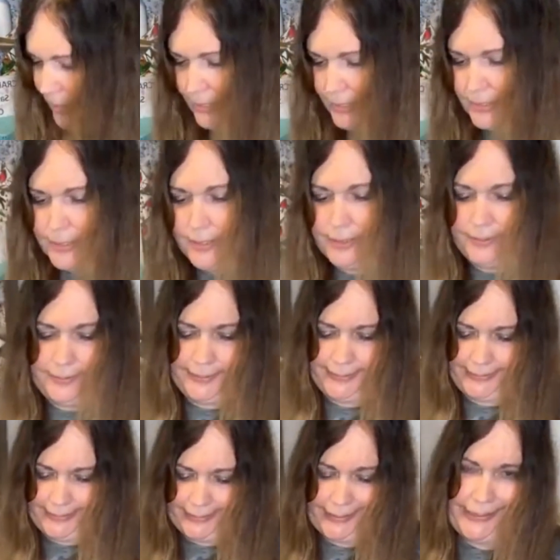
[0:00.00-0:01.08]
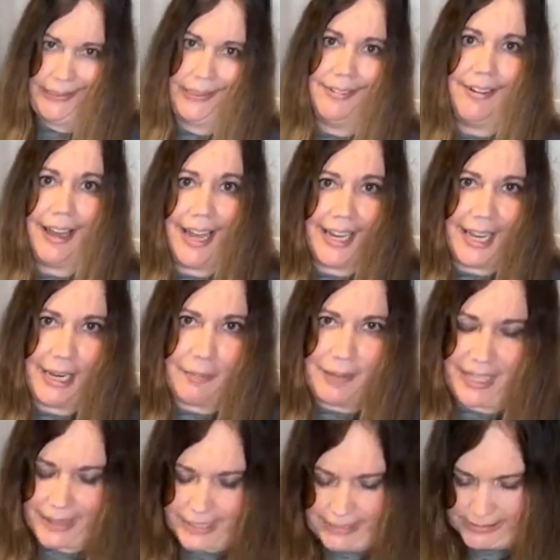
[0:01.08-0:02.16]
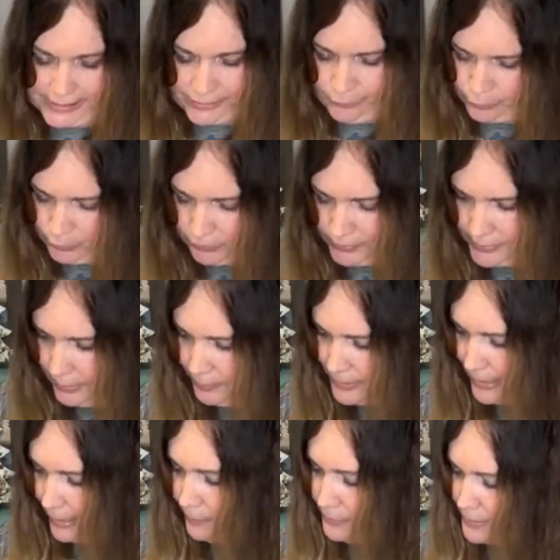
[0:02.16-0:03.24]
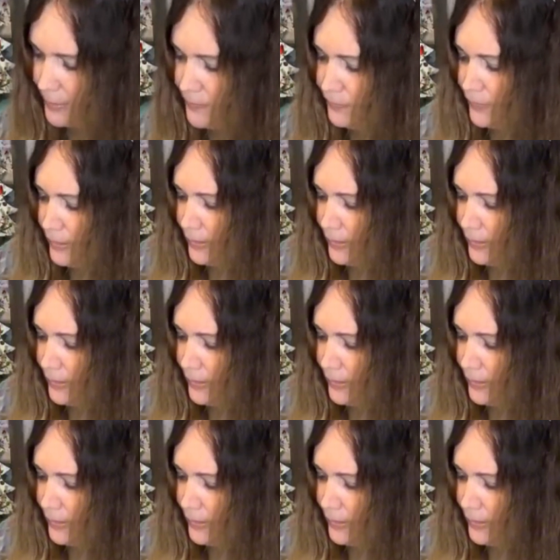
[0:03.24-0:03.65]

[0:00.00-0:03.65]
But, you know, I got to make things difficult sometimes.